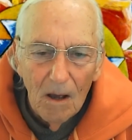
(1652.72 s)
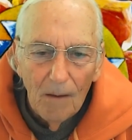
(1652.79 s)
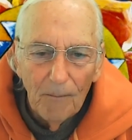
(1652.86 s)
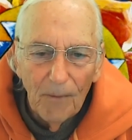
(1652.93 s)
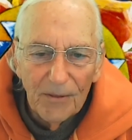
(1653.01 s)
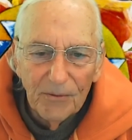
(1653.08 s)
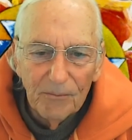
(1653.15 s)

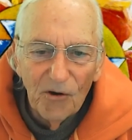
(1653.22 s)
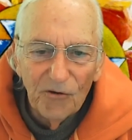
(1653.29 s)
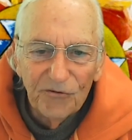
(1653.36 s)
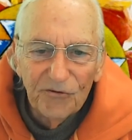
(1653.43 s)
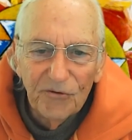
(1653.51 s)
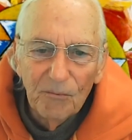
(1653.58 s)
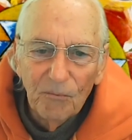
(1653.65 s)
But the
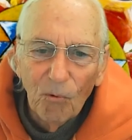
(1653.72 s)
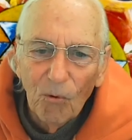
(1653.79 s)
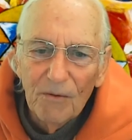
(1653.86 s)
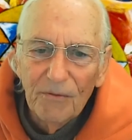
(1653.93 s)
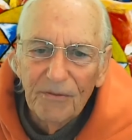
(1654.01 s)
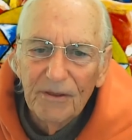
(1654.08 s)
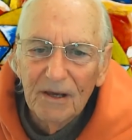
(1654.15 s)
most
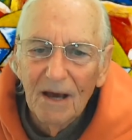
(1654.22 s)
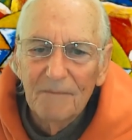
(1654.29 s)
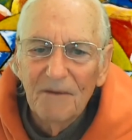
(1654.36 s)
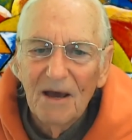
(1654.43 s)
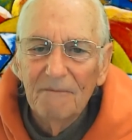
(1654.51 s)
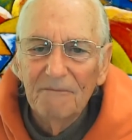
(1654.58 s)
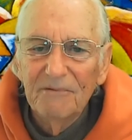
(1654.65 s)
important thing I'm
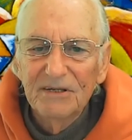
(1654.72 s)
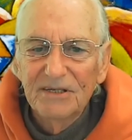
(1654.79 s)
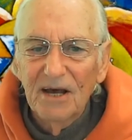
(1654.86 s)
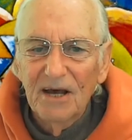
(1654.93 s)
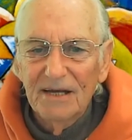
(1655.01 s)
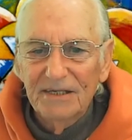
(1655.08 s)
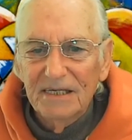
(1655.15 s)

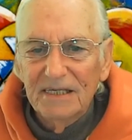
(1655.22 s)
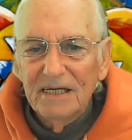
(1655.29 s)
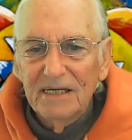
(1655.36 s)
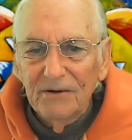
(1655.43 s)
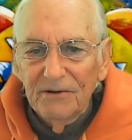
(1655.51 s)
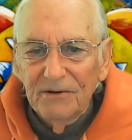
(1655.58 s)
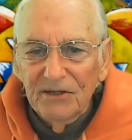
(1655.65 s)
emphasizing
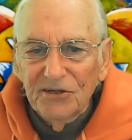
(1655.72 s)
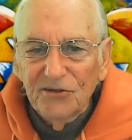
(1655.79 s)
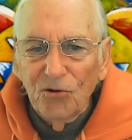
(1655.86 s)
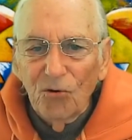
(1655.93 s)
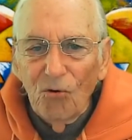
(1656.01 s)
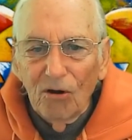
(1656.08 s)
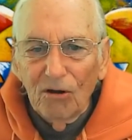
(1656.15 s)
here in this
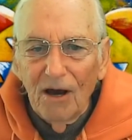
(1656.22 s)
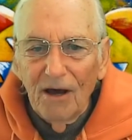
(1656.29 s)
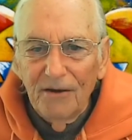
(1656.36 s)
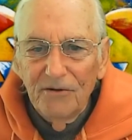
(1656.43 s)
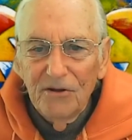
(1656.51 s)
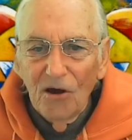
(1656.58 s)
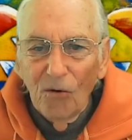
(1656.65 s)
talk
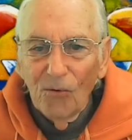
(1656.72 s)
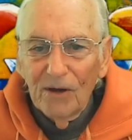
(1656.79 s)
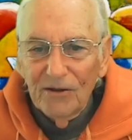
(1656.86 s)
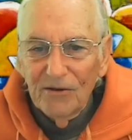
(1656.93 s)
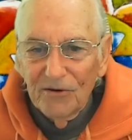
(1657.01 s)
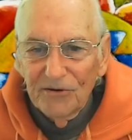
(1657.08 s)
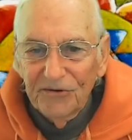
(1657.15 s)
on knowing
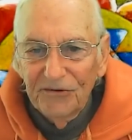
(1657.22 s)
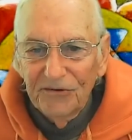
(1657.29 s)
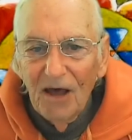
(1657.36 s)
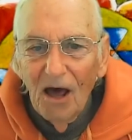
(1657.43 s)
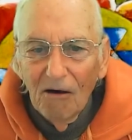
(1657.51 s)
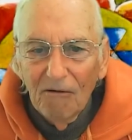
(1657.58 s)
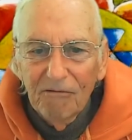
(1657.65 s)

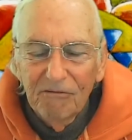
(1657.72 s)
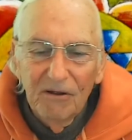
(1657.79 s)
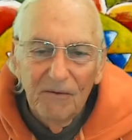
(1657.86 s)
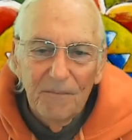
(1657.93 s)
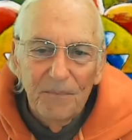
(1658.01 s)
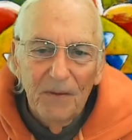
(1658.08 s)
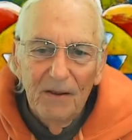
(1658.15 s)
yourself
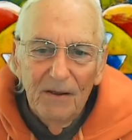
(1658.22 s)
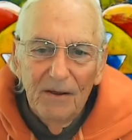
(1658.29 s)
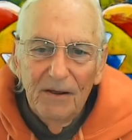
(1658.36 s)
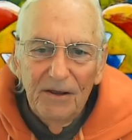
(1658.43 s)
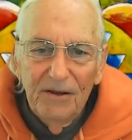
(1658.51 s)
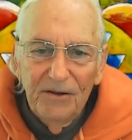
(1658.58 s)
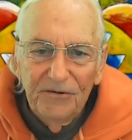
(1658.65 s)

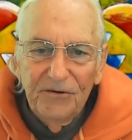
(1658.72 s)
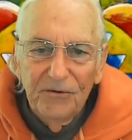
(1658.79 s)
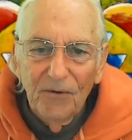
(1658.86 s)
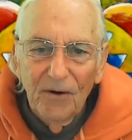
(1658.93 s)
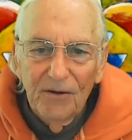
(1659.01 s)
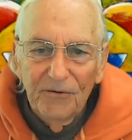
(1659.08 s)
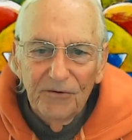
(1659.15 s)
is to
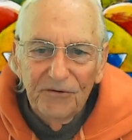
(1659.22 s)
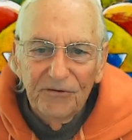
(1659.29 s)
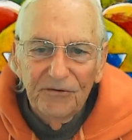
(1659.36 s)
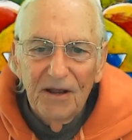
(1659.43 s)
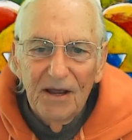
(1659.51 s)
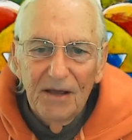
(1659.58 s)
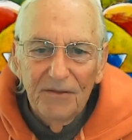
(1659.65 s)

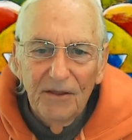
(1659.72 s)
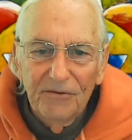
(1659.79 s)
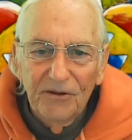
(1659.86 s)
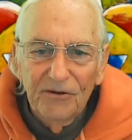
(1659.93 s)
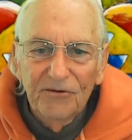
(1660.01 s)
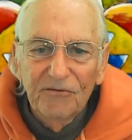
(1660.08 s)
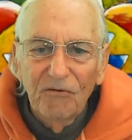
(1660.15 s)
understand that
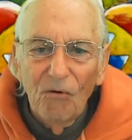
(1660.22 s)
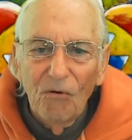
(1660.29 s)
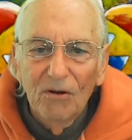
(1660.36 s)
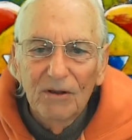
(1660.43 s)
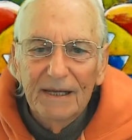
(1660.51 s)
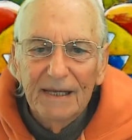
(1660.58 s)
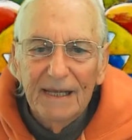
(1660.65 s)
this
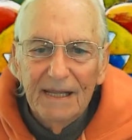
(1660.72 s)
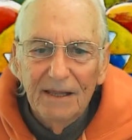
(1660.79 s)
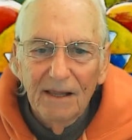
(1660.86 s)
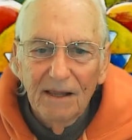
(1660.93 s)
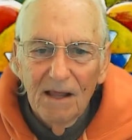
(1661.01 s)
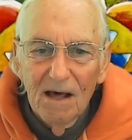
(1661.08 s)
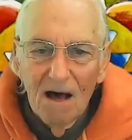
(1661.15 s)
falling in
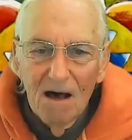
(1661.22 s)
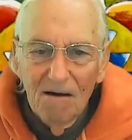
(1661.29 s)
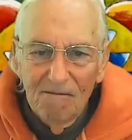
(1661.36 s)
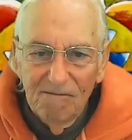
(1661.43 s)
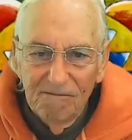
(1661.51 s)
love